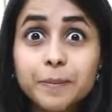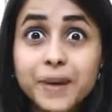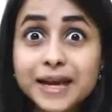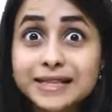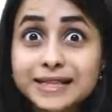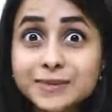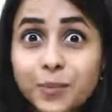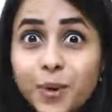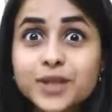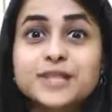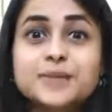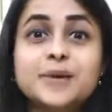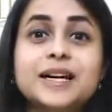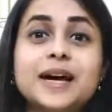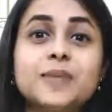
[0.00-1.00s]
best
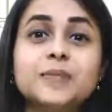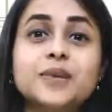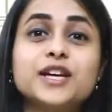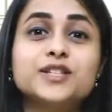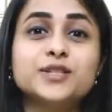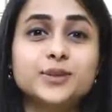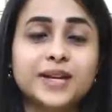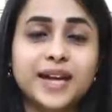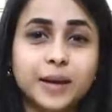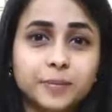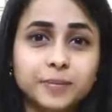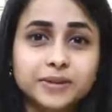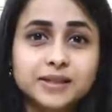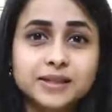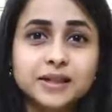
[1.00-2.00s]
possible companies to
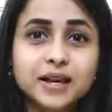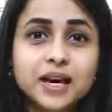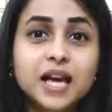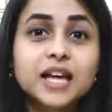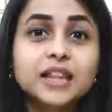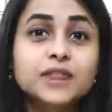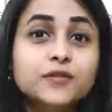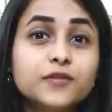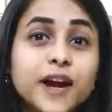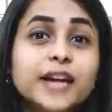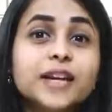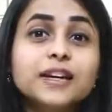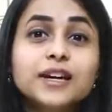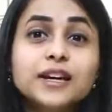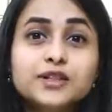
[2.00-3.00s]
campus. The
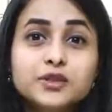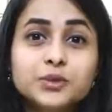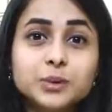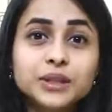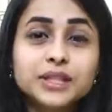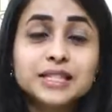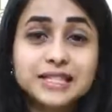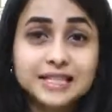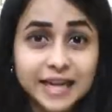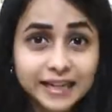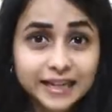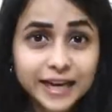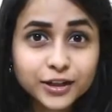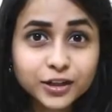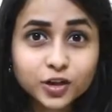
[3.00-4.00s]
final year students then
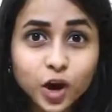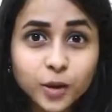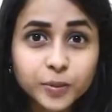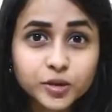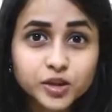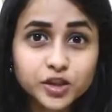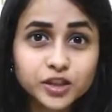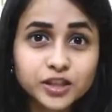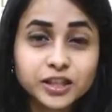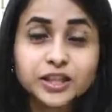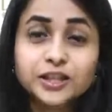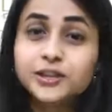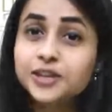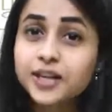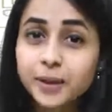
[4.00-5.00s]
get an
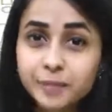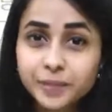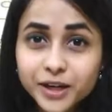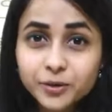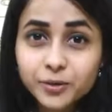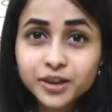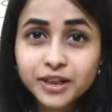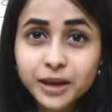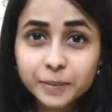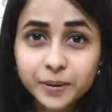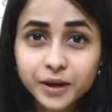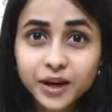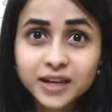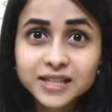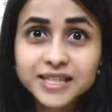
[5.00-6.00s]
opportunity to compete with their
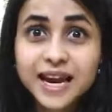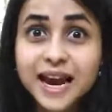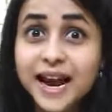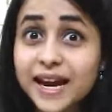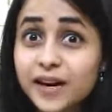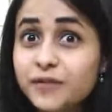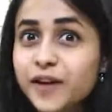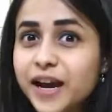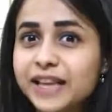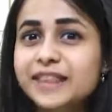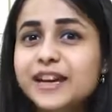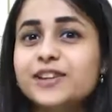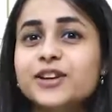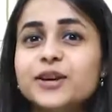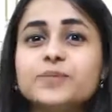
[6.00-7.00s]
peers and find
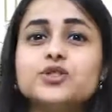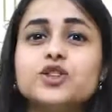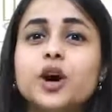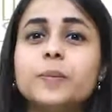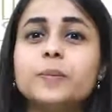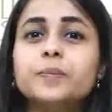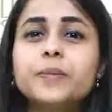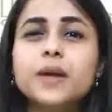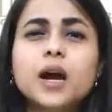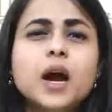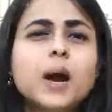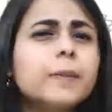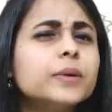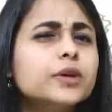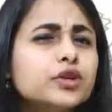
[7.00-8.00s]
their dream job.
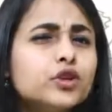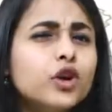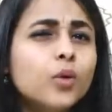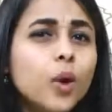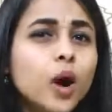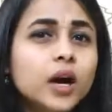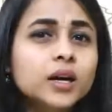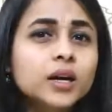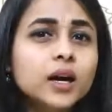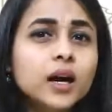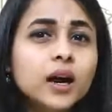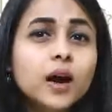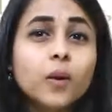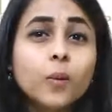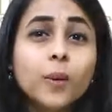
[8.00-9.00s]
But you know what?
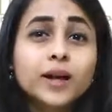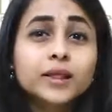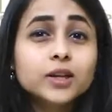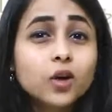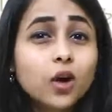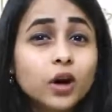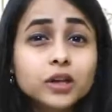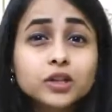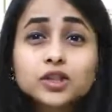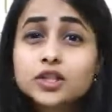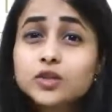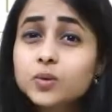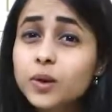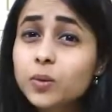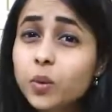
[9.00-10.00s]
While the colleges
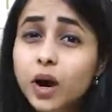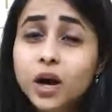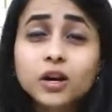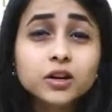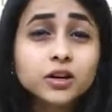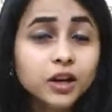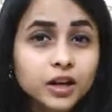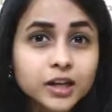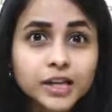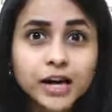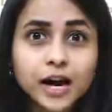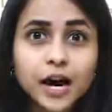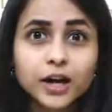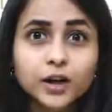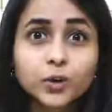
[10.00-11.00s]
will work really
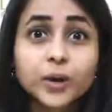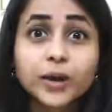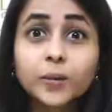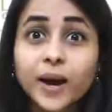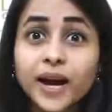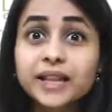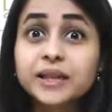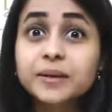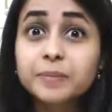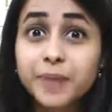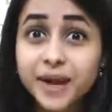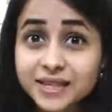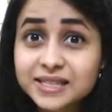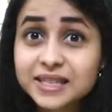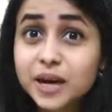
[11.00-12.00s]
hard to invite the
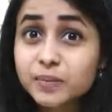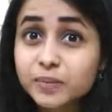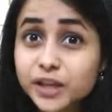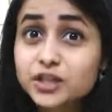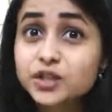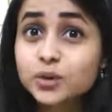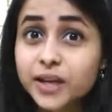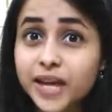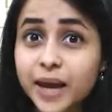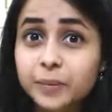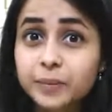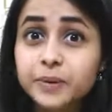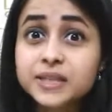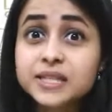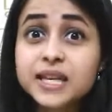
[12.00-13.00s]
best companies to
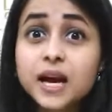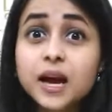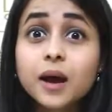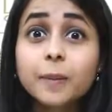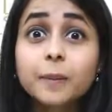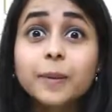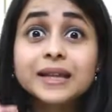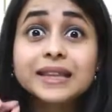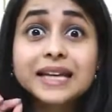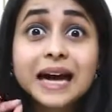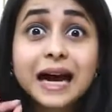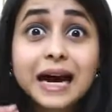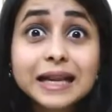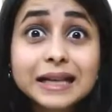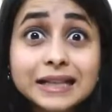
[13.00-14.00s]
campus, but the
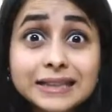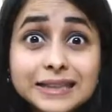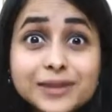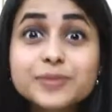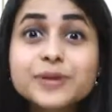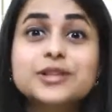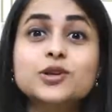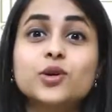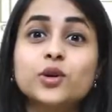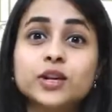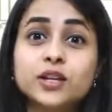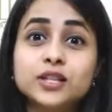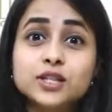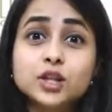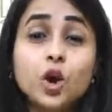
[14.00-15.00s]
ultimate
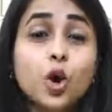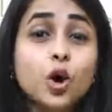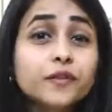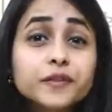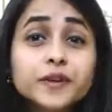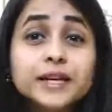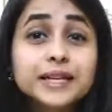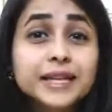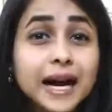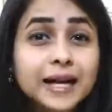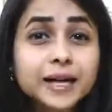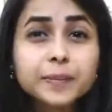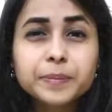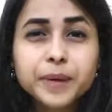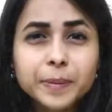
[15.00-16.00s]
onus of
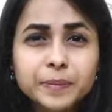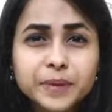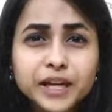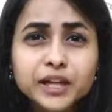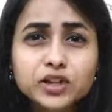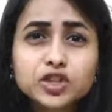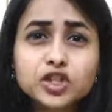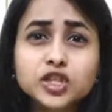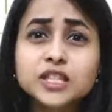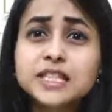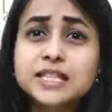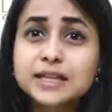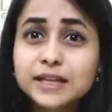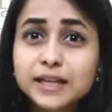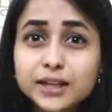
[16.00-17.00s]
entire preparation,
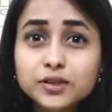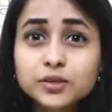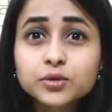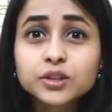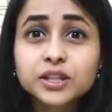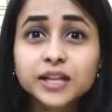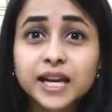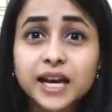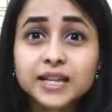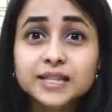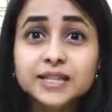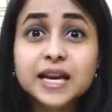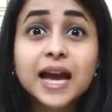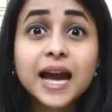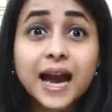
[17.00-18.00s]
sitting through the
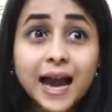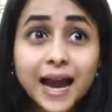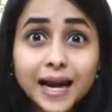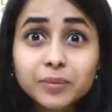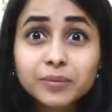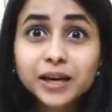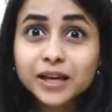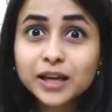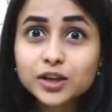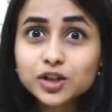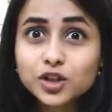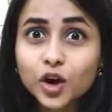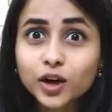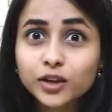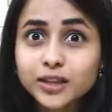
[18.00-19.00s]
test and making
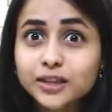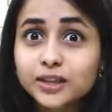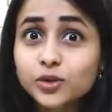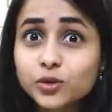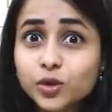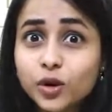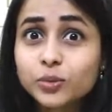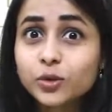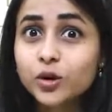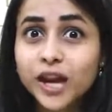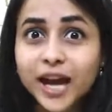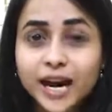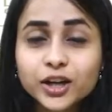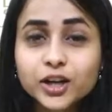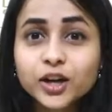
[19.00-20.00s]
sure that you
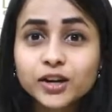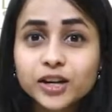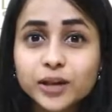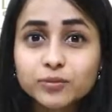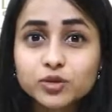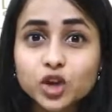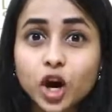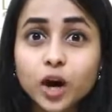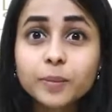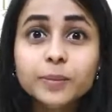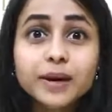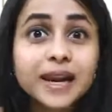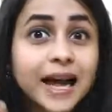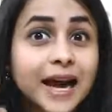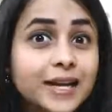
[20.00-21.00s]
land your dream job
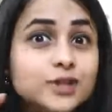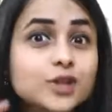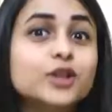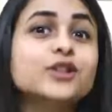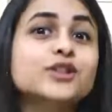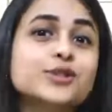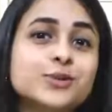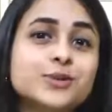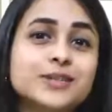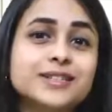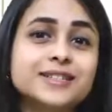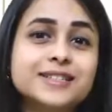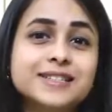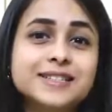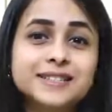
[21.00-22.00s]
lies on the
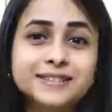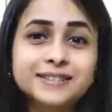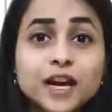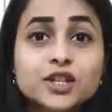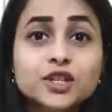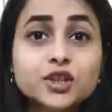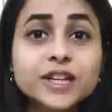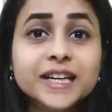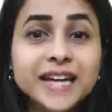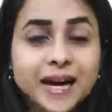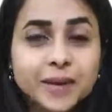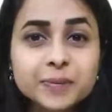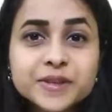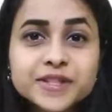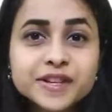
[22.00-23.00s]
students. So the
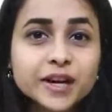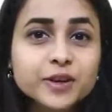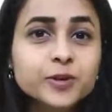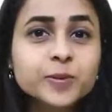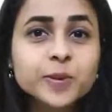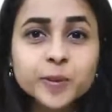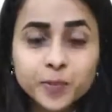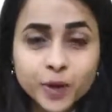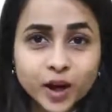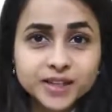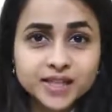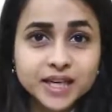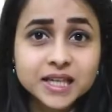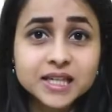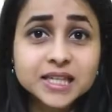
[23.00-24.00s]
campus recruitment
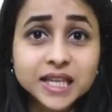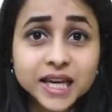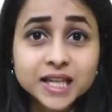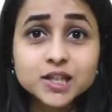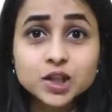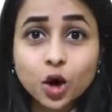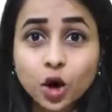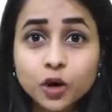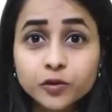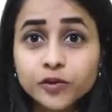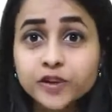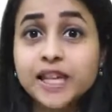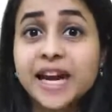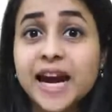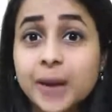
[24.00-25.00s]
process kicks off
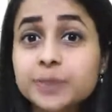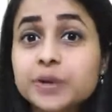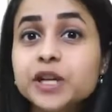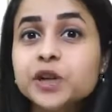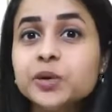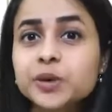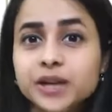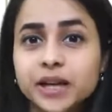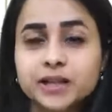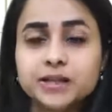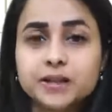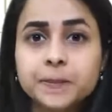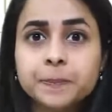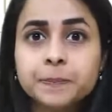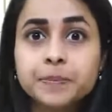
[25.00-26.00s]
with an aptitude
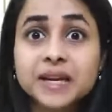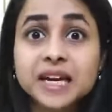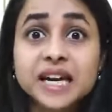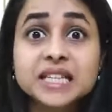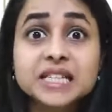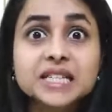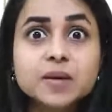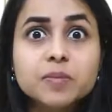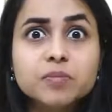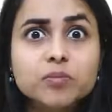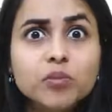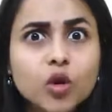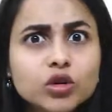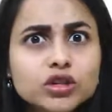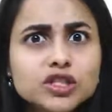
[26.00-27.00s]
test. It's the
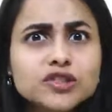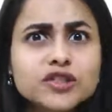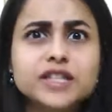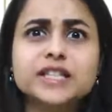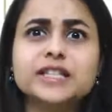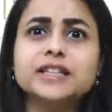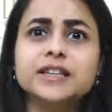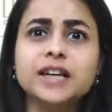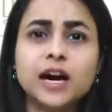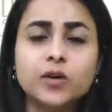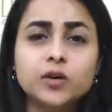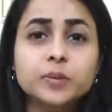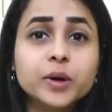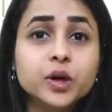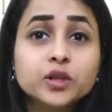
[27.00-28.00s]
most critical
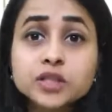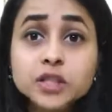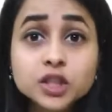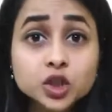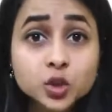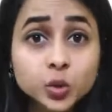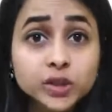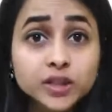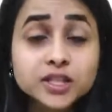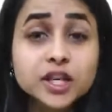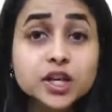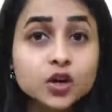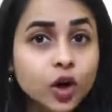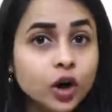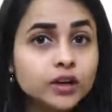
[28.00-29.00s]
round because the students
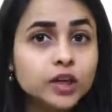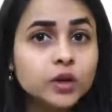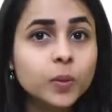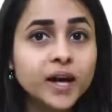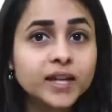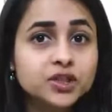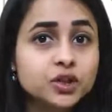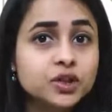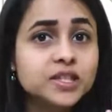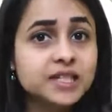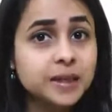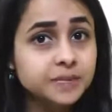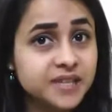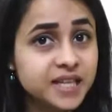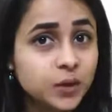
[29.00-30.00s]
cannot advance to the
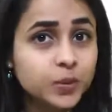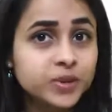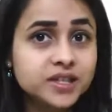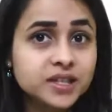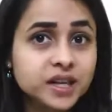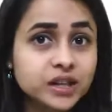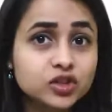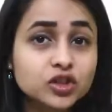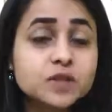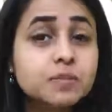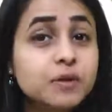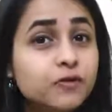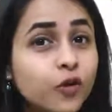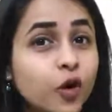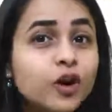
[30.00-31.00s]
subsequent stages
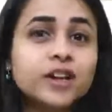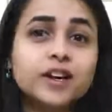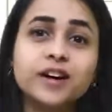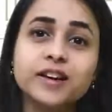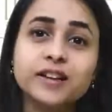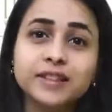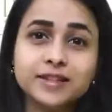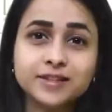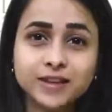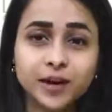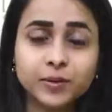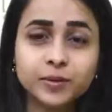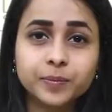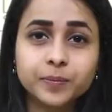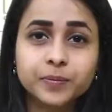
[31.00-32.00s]
before clearing this
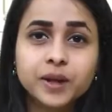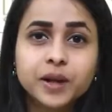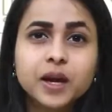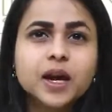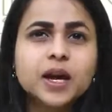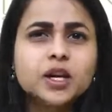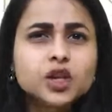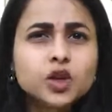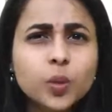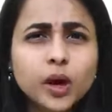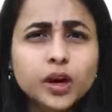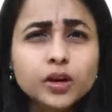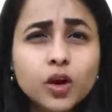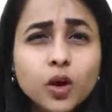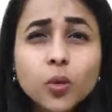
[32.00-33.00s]
round. Do you want
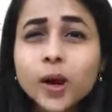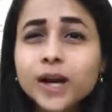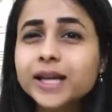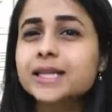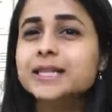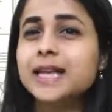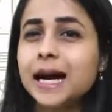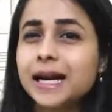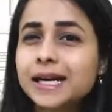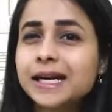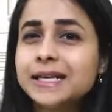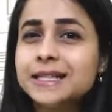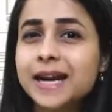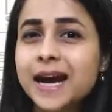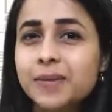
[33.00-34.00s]
to know what exactly
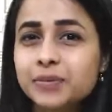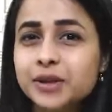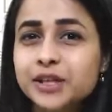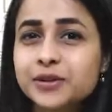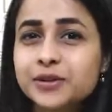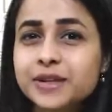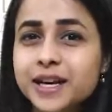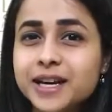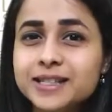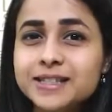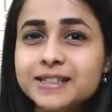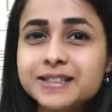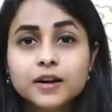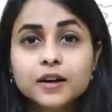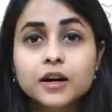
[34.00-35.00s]
is an aptitude test?